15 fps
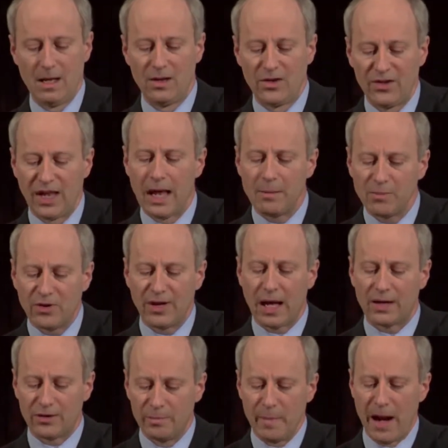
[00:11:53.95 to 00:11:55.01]
Same
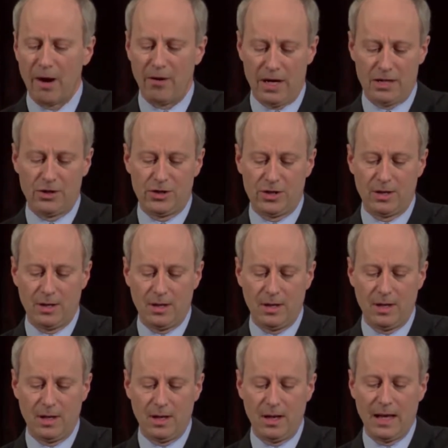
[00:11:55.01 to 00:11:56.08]
sex marriage
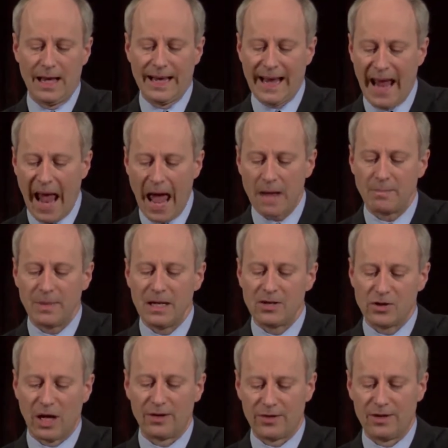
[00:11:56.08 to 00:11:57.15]
can't be
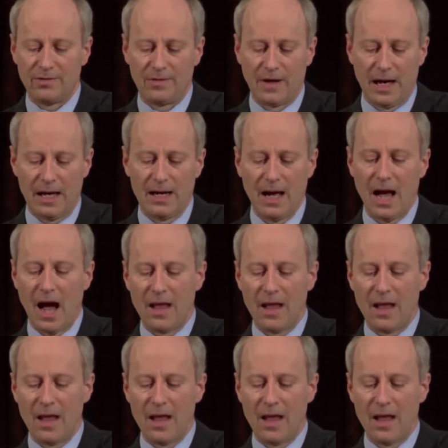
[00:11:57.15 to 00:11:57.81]
justified